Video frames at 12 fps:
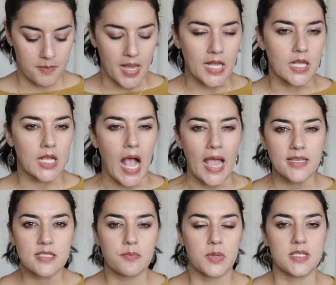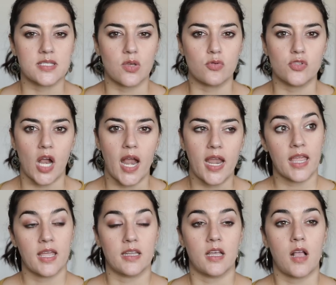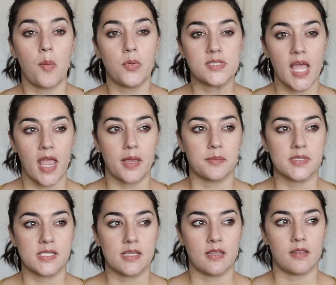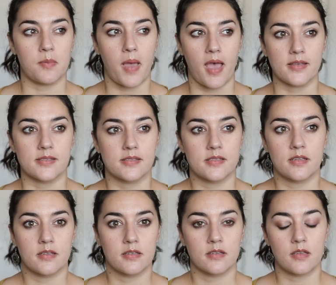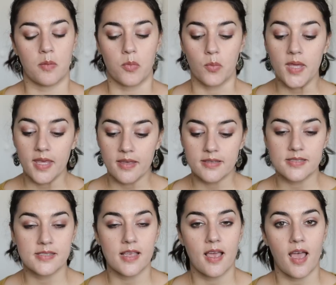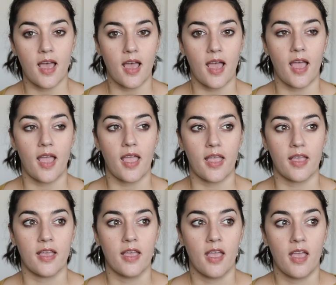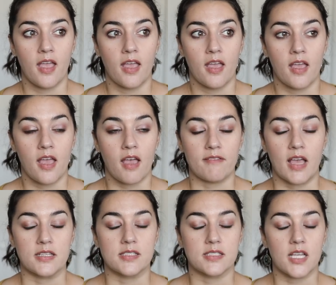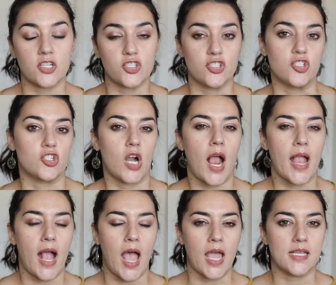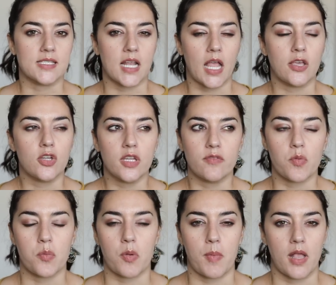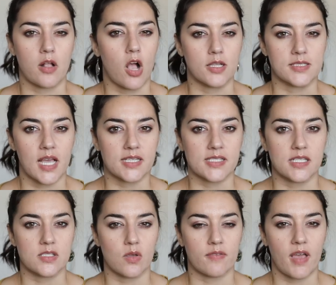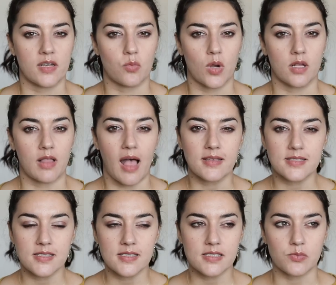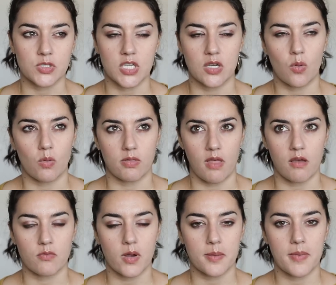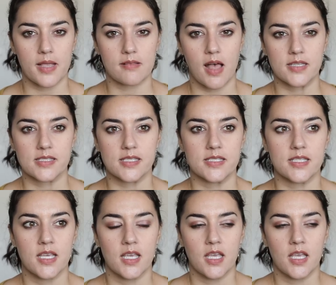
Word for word: my eyes have been so dry, and a couple times in the past couple weeks, I have had such dry eyes that I couldn't even put my contacts in, so I've had to wear glasses, which I don't love wearing my glasses